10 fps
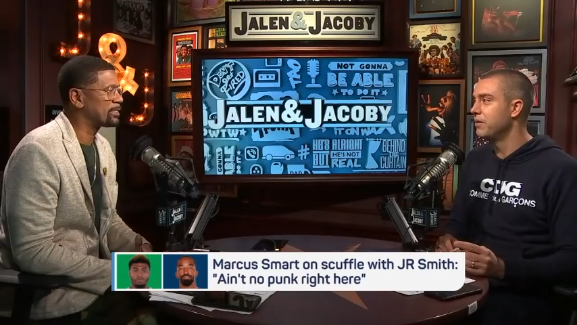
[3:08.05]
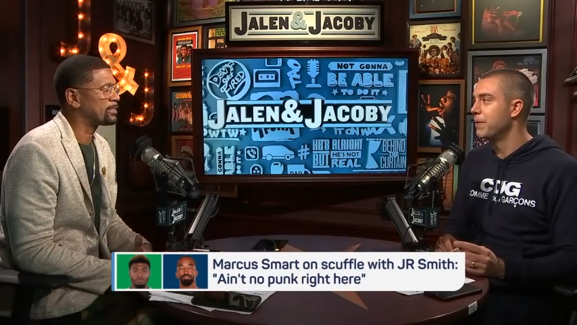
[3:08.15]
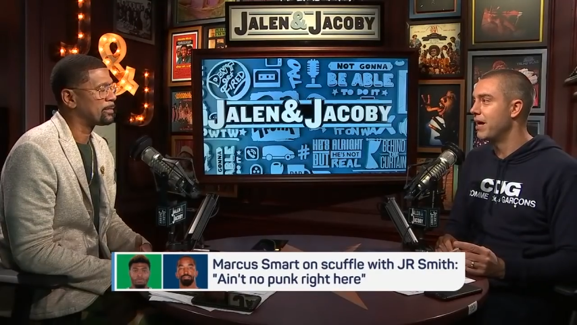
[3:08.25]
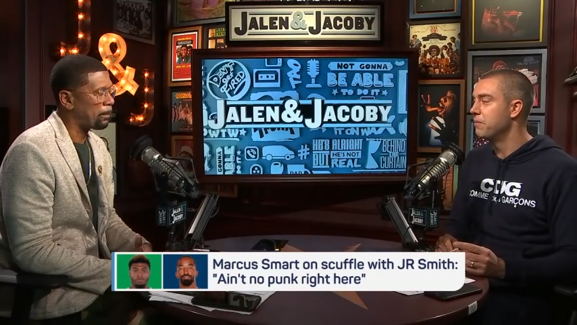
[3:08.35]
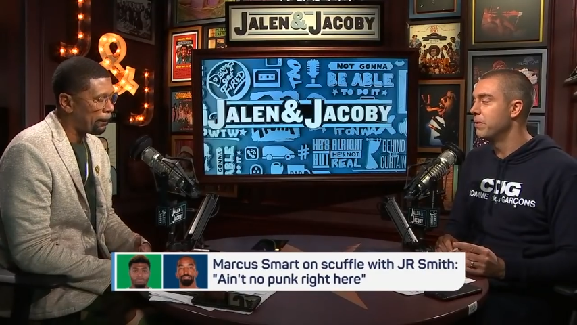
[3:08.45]

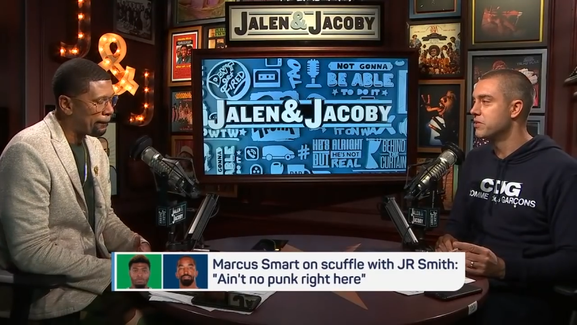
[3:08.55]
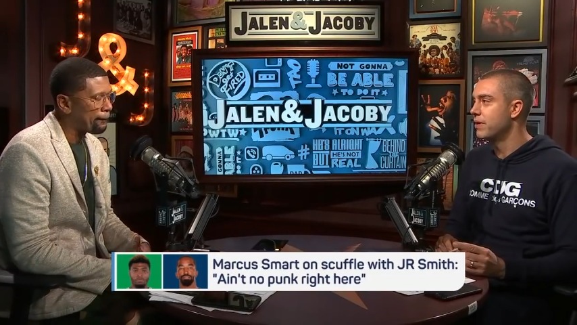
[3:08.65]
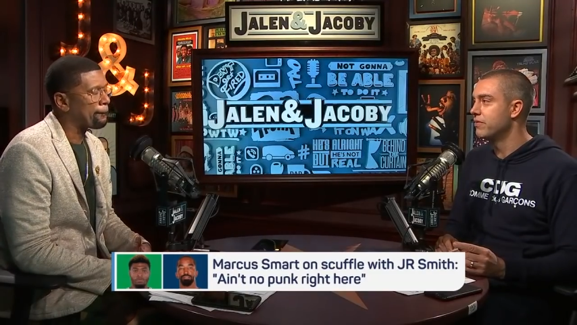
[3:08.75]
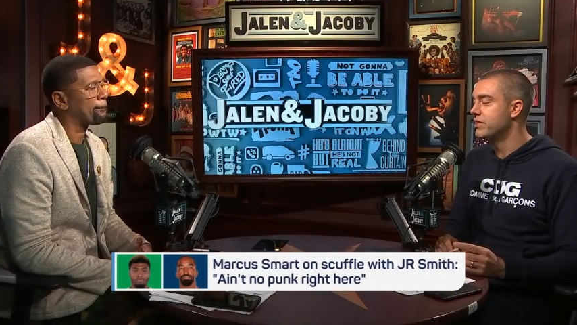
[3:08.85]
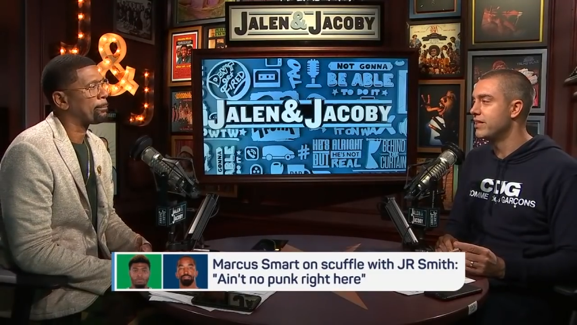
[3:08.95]
Speaker 1: by the bus,
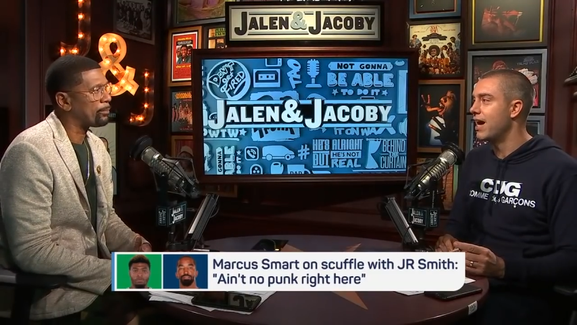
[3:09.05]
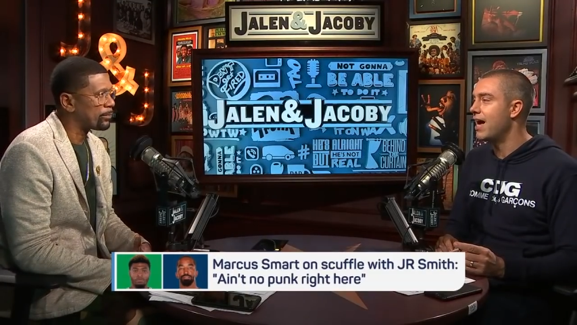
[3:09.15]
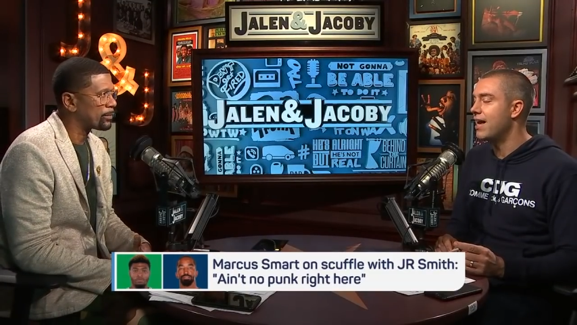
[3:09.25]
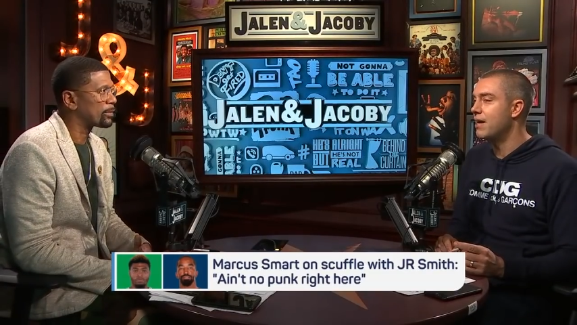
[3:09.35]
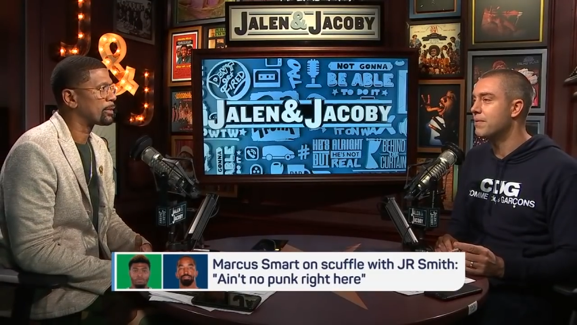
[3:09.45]
whatever. See, I
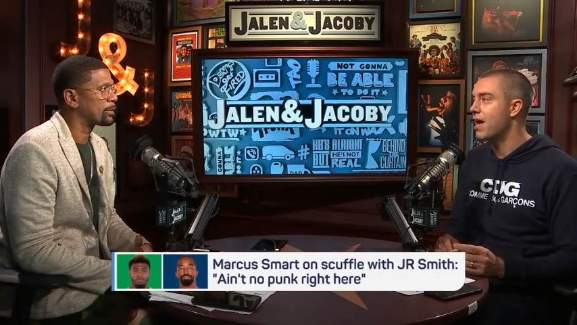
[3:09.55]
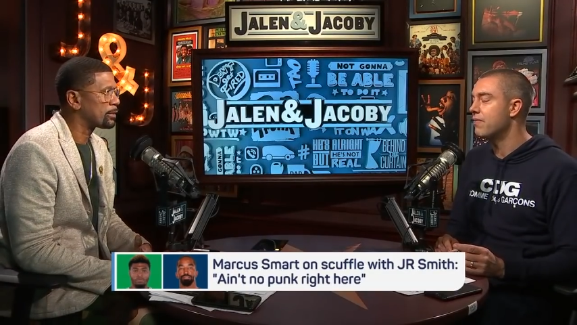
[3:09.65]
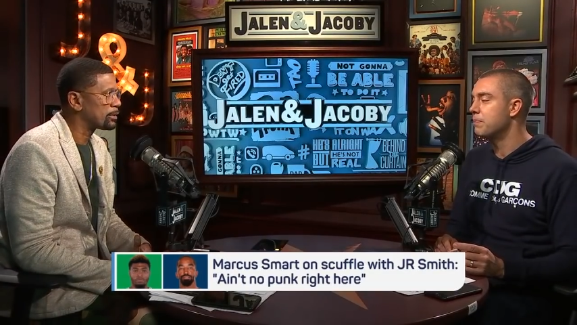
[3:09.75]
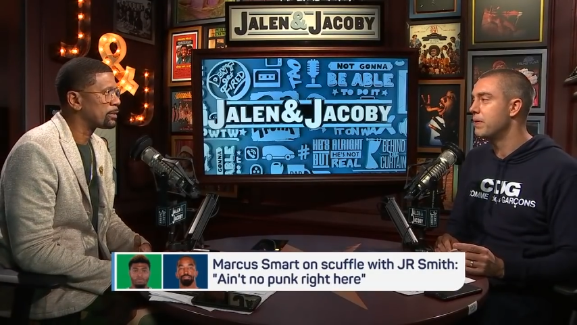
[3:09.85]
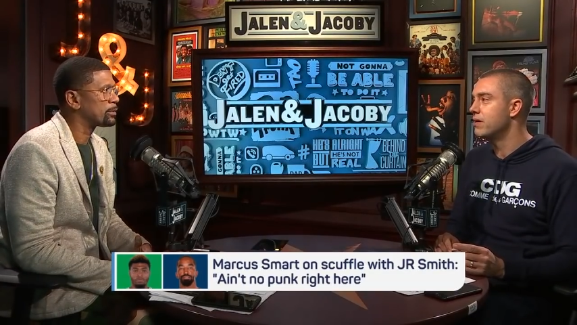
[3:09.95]
am kind of a
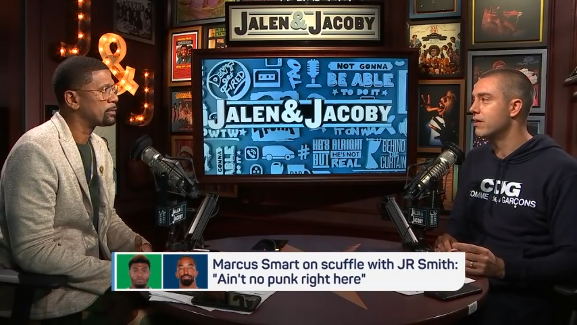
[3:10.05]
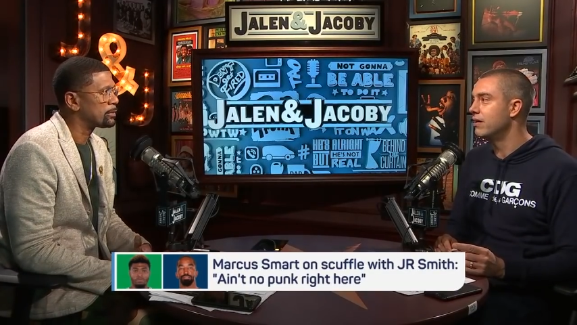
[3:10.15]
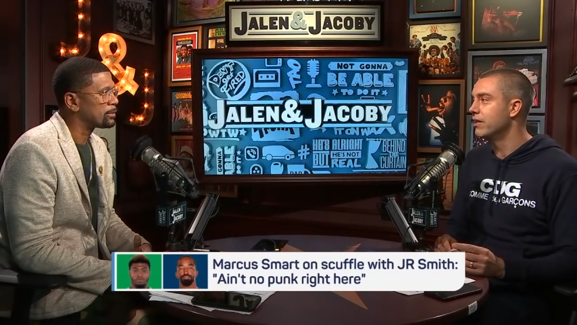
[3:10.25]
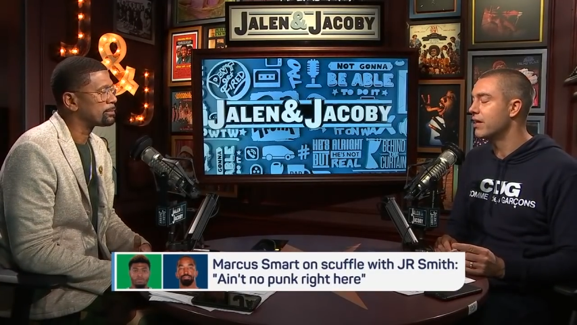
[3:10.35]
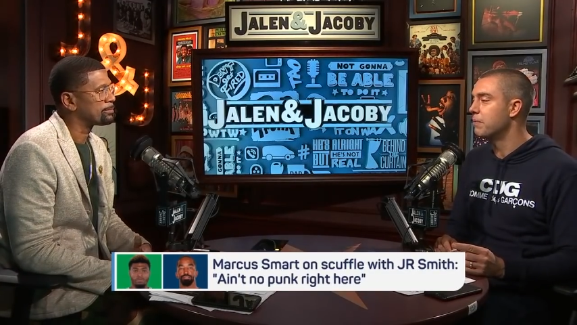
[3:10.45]
punk,
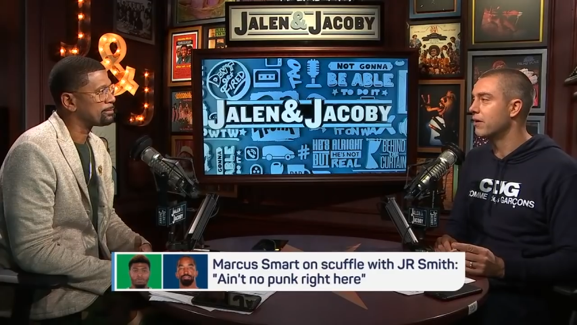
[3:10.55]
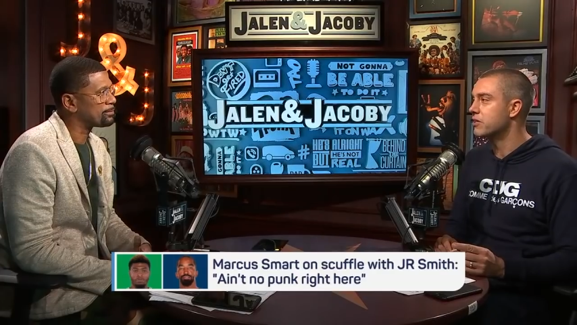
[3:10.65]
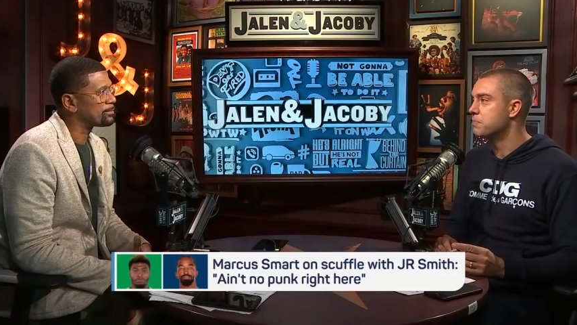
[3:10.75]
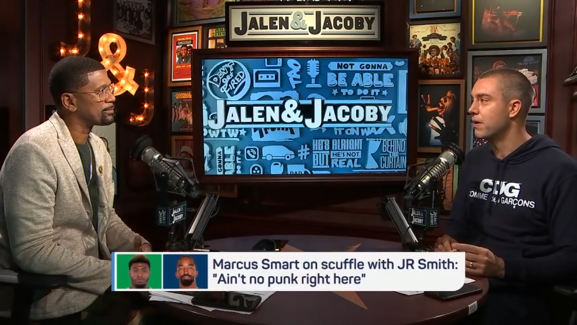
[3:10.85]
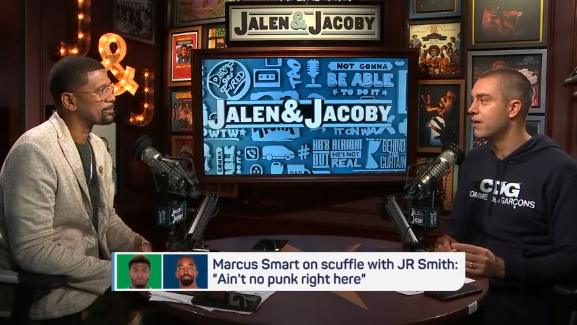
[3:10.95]
unlike Marcus
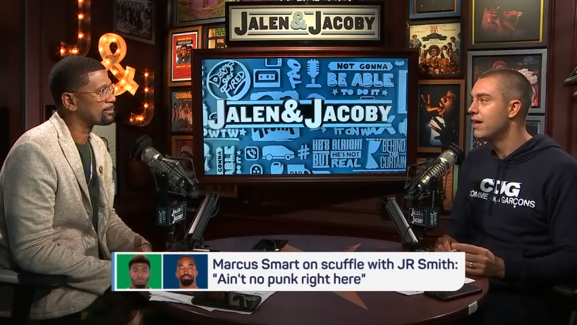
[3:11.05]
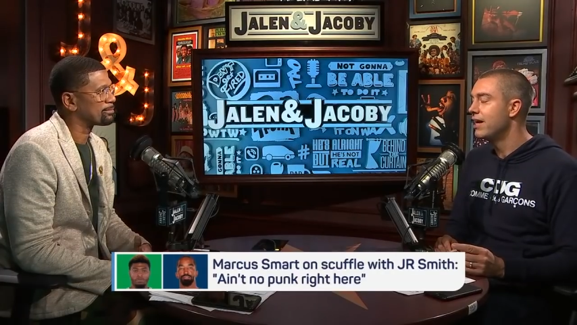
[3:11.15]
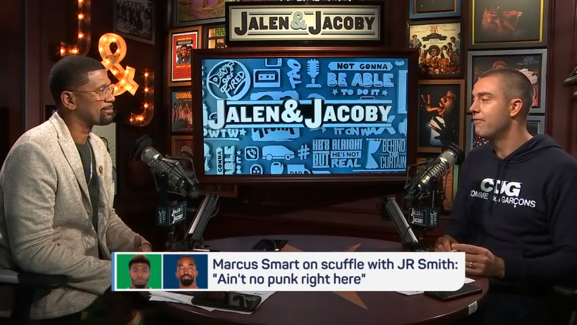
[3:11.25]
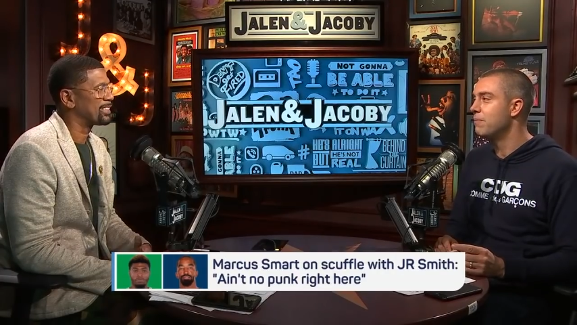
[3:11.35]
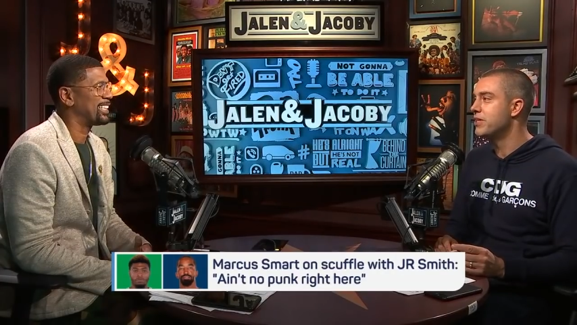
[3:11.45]
Smart.
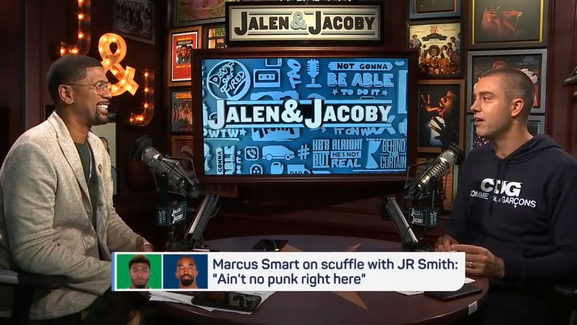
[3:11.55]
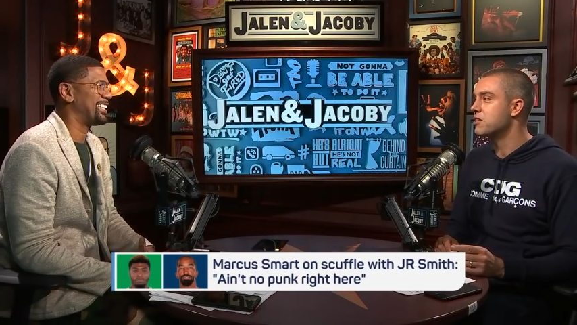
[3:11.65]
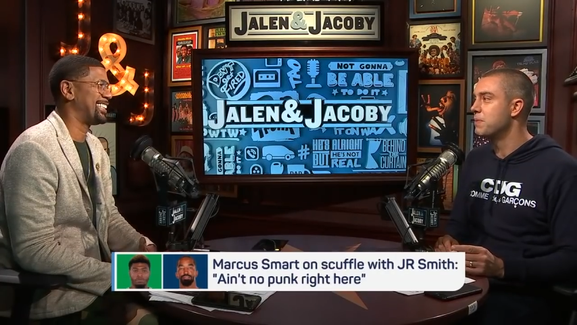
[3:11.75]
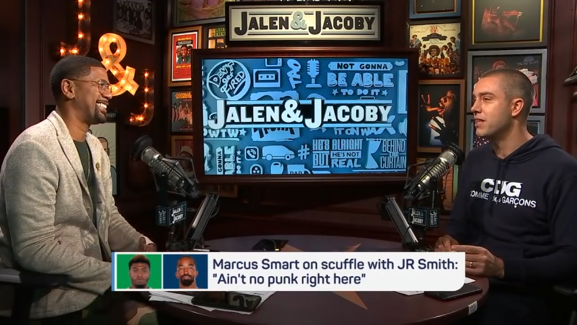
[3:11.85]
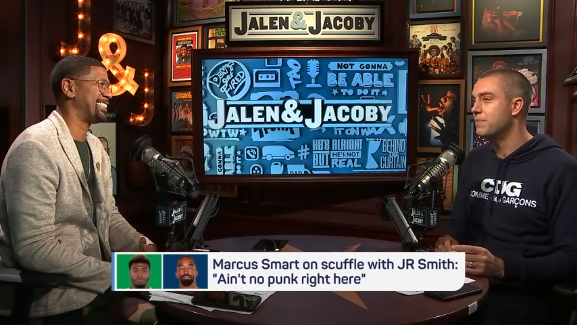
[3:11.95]
If I'm J.R.
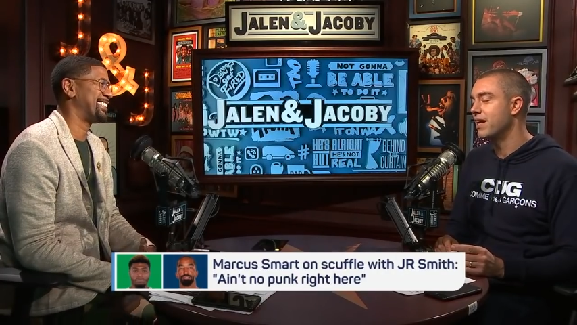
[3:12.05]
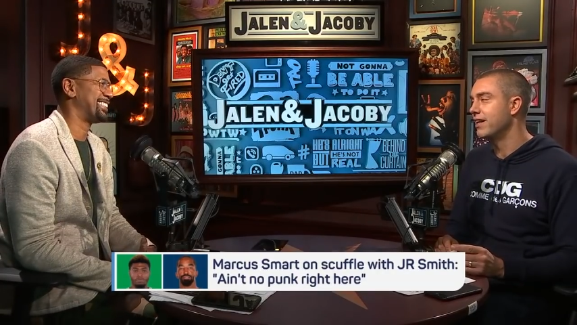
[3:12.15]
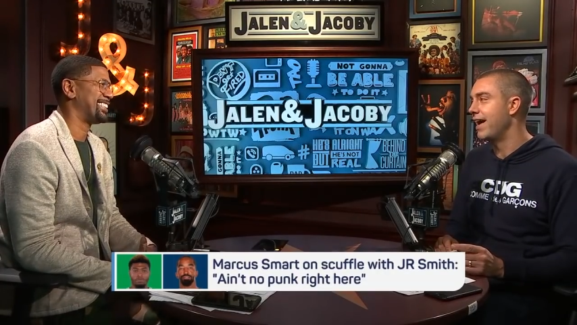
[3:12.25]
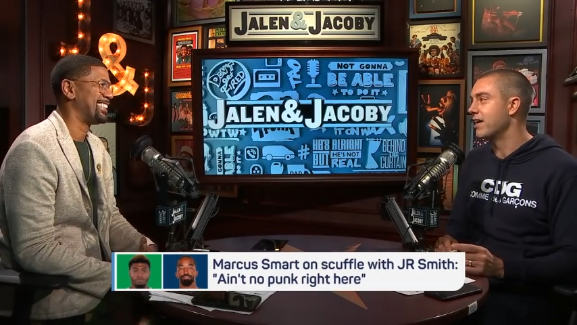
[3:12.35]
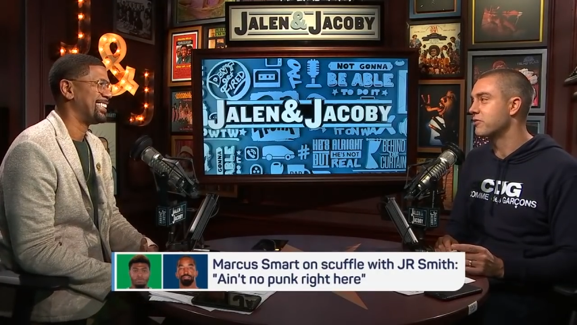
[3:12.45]
Smith, I'm taking an
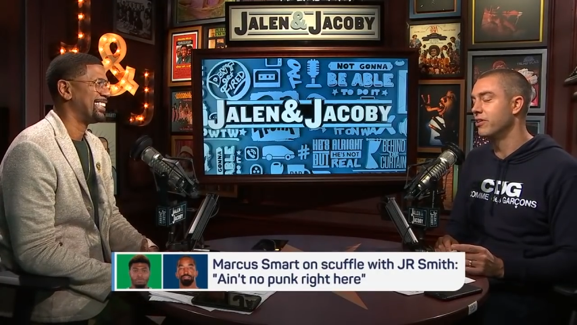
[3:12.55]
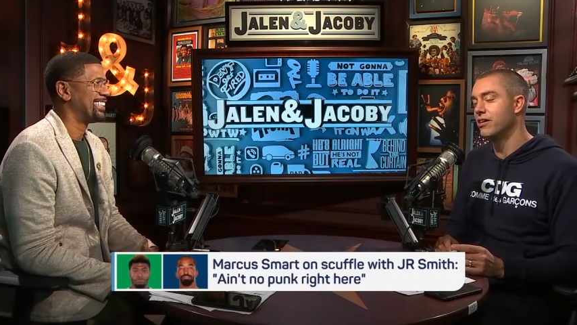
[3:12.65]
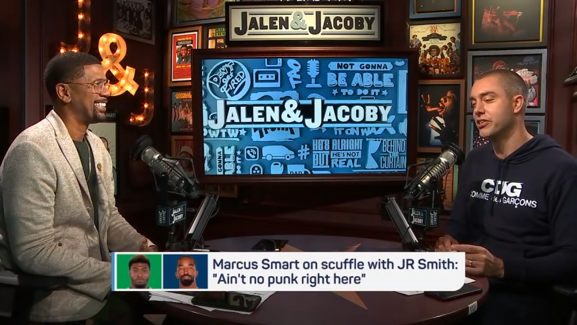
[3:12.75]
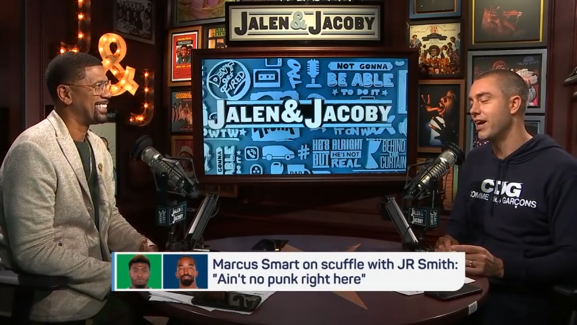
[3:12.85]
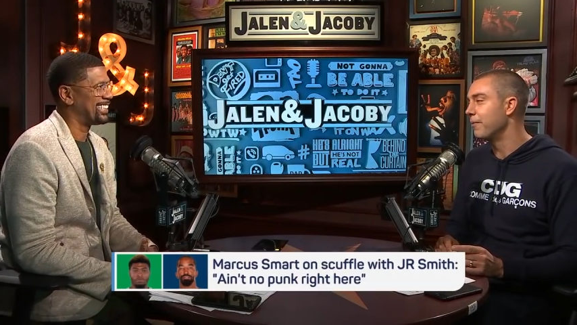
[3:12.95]
extra long
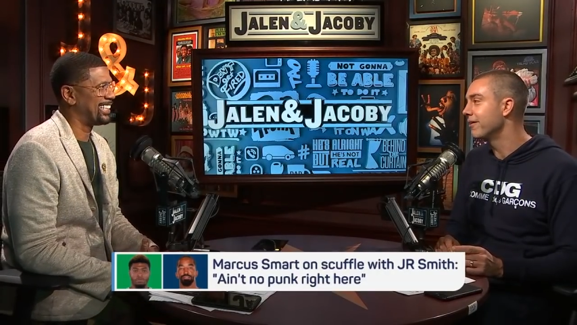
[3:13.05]
shower.